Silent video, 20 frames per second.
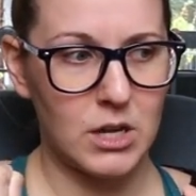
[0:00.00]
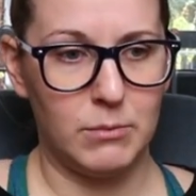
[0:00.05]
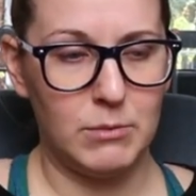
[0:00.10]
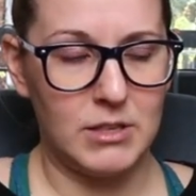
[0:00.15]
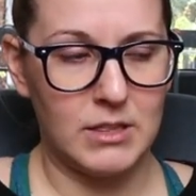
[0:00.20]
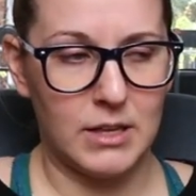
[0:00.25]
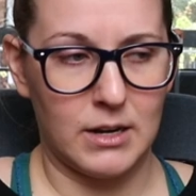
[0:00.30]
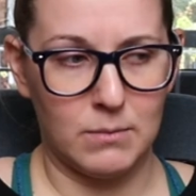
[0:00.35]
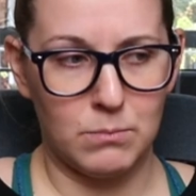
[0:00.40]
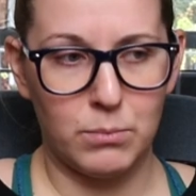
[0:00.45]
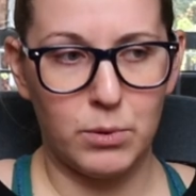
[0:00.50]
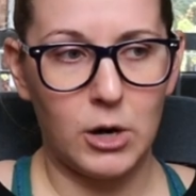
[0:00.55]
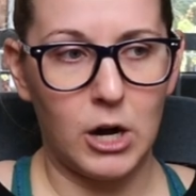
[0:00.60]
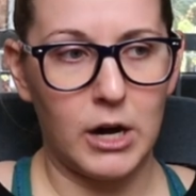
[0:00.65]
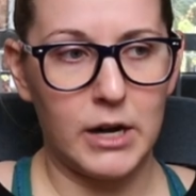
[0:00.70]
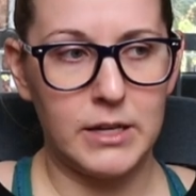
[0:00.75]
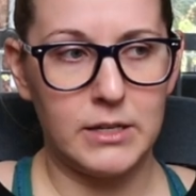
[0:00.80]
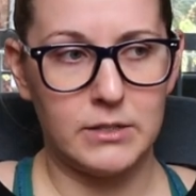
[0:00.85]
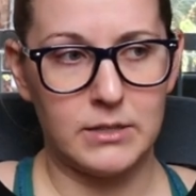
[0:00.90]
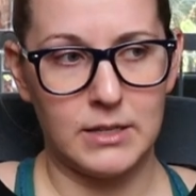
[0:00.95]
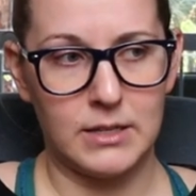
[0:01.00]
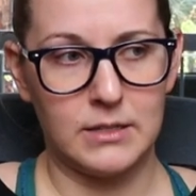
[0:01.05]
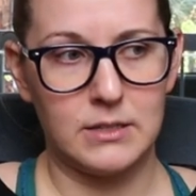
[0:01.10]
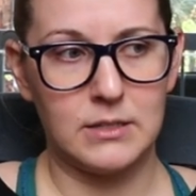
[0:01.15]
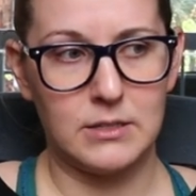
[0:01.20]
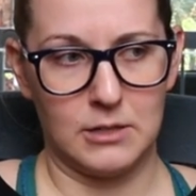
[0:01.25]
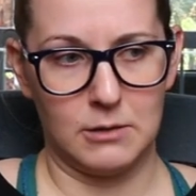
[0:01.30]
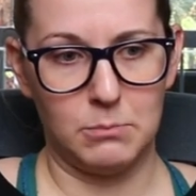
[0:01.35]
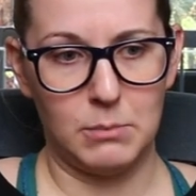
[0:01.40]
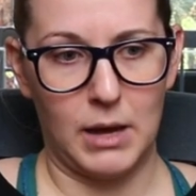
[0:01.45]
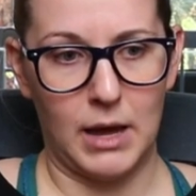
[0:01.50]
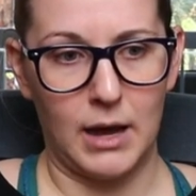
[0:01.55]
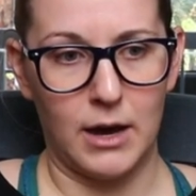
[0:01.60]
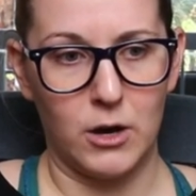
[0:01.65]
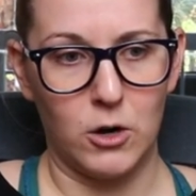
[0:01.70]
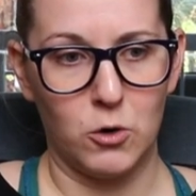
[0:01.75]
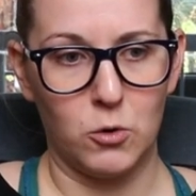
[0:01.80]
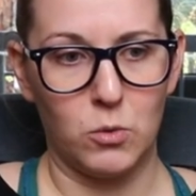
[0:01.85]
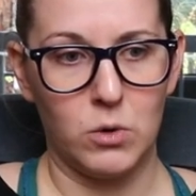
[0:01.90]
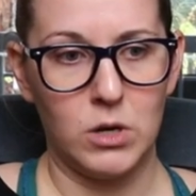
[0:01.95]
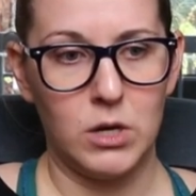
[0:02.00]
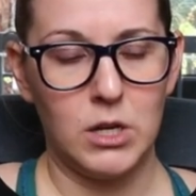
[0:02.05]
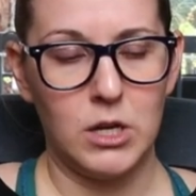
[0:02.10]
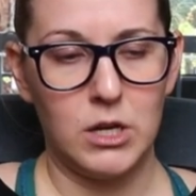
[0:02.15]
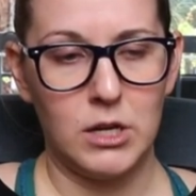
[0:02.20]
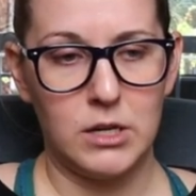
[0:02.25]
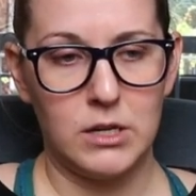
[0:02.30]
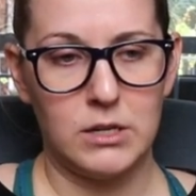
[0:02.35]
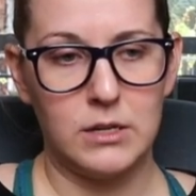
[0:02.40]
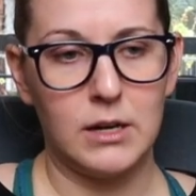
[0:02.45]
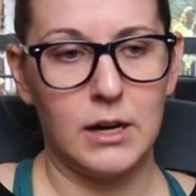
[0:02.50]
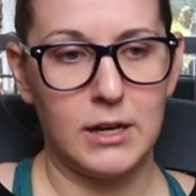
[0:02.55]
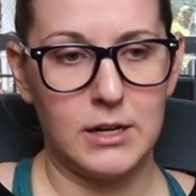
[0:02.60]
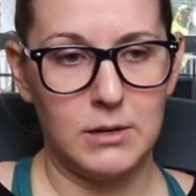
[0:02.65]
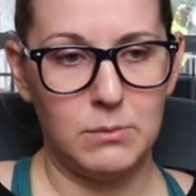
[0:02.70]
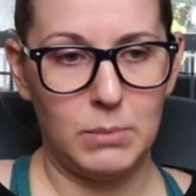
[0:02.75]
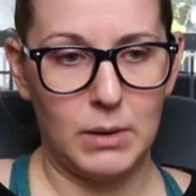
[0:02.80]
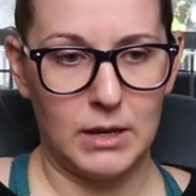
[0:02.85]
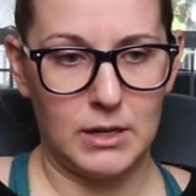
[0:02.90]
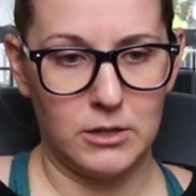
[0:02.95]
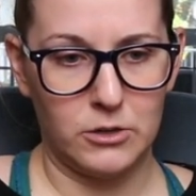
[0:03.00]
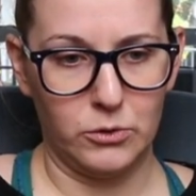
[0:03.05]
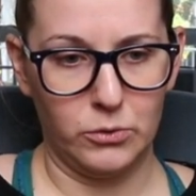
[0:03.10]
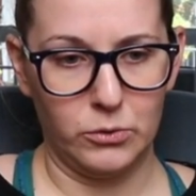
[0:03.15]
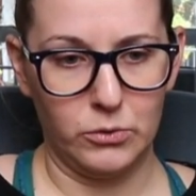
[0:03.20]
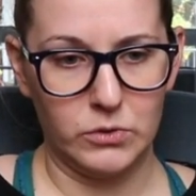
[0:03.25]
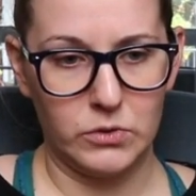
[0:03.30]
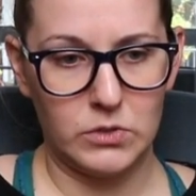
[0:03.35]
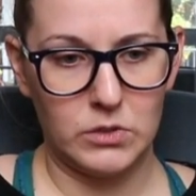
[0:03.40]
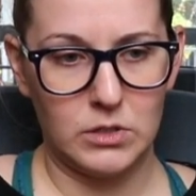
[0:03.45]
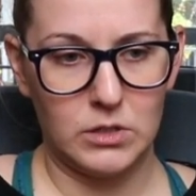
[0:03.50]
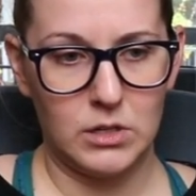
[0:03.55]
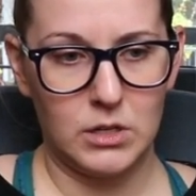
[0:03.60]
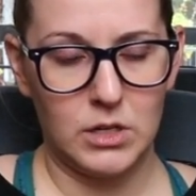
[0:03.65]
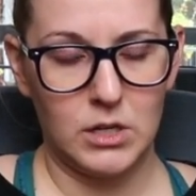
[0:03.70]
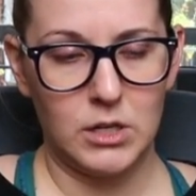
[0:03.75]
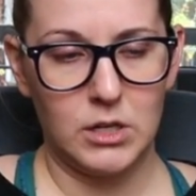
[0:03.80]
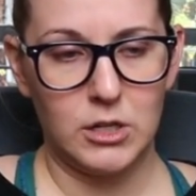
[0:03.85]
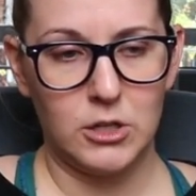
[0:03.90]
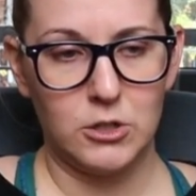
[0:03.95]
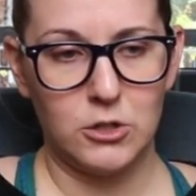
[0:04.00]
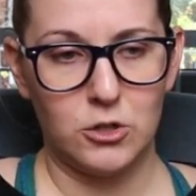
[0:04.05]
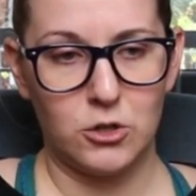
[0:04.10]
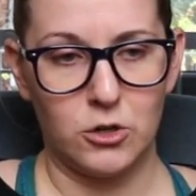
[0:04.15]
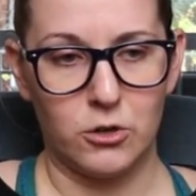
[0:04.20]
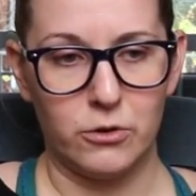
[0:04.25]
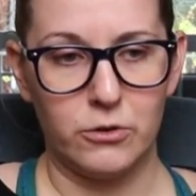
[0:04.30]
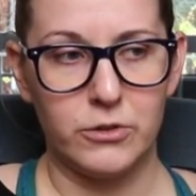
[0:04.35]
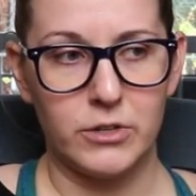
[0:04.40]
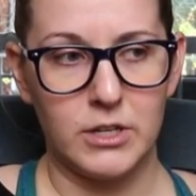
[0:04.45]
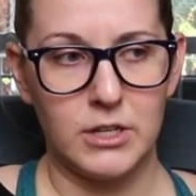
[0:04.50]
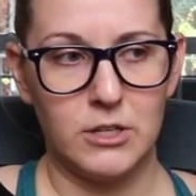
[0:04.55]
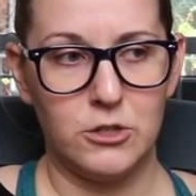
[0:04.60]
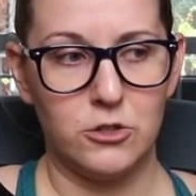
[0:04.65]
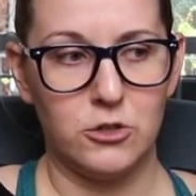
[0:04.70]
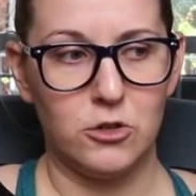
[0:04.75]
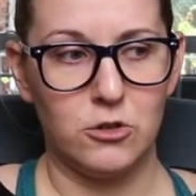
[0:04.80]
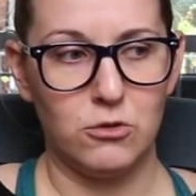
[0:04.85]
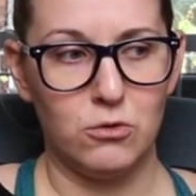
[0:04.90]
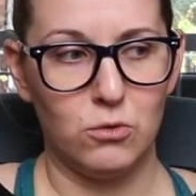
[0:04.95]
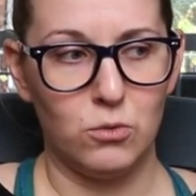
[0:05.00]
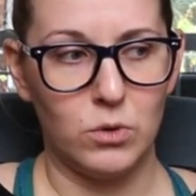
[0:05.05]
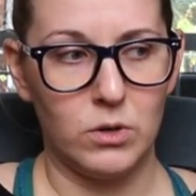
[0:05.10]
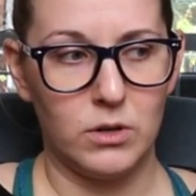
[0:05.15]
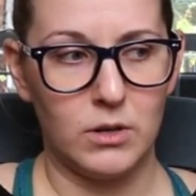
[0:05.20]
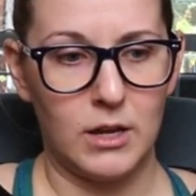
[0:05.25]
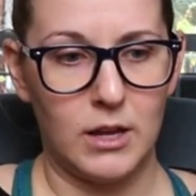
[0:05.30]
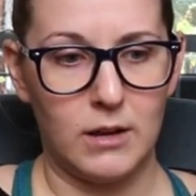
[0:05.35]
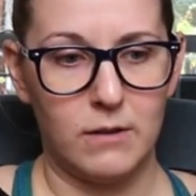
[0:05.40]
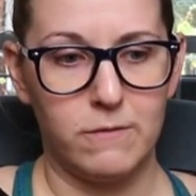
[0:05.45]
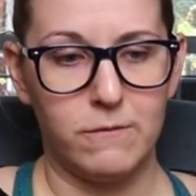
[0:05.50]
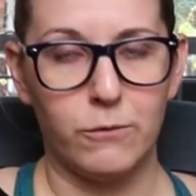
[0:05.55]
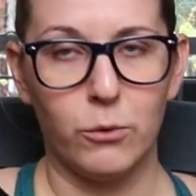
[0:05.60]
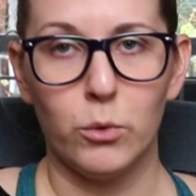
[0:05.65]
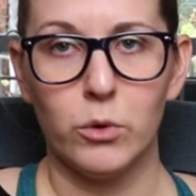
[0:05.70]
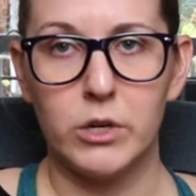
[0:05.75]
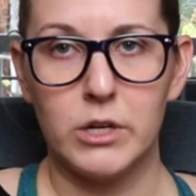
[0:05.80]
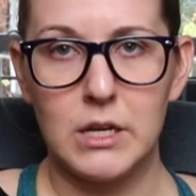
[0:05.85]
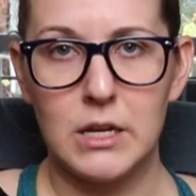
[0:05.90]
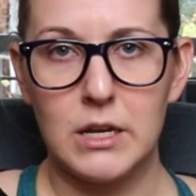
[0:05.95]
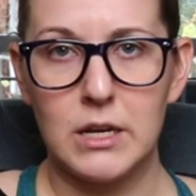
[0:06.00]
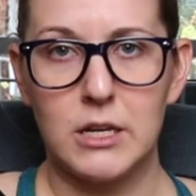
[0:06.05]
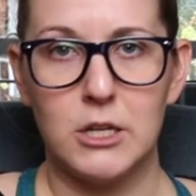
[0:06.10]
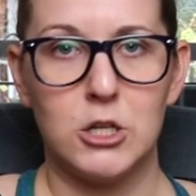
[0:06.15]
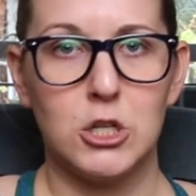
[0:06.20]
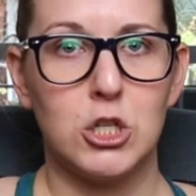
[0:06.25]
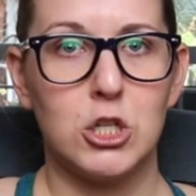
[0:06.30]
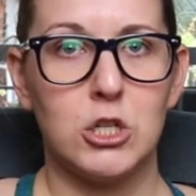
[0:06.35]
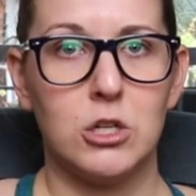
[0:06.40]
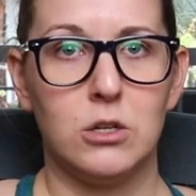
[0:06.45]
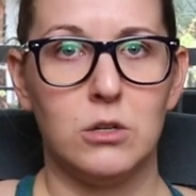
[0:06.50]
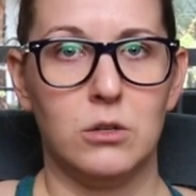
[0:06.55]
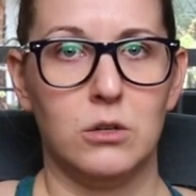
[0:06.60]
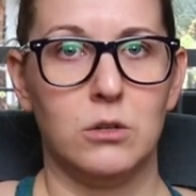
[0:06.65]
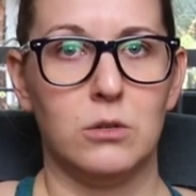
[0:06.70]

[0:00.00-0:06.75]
I mean, that implies that somehow nine panels turned into a forty inch